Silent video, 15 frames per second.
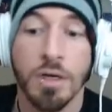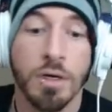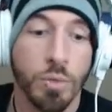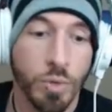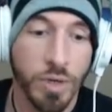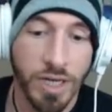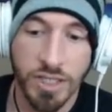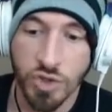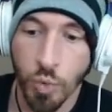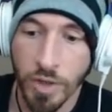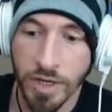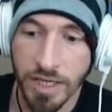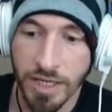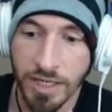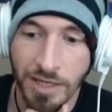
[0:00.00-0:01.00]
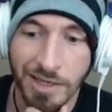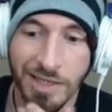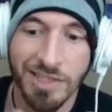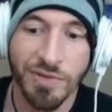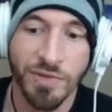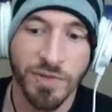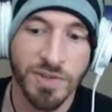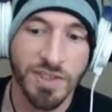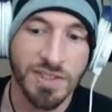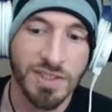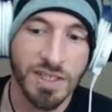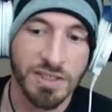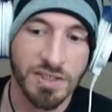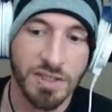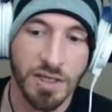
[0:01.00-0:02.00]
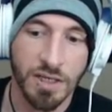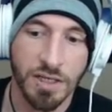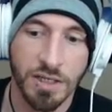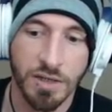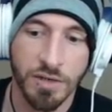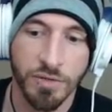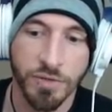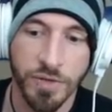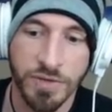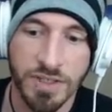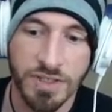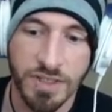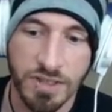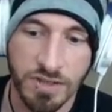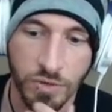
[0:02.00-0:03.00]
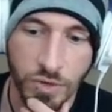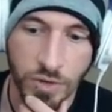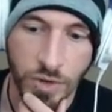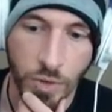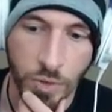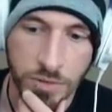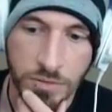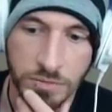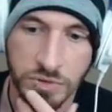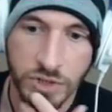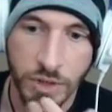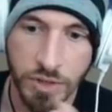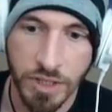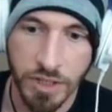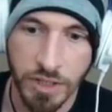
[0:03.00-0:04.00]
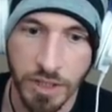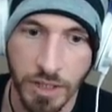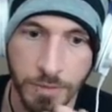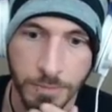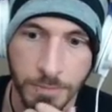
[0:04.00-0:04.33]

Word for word: We got 28 here. It's 56, uh, 5,600 gold. So there you go.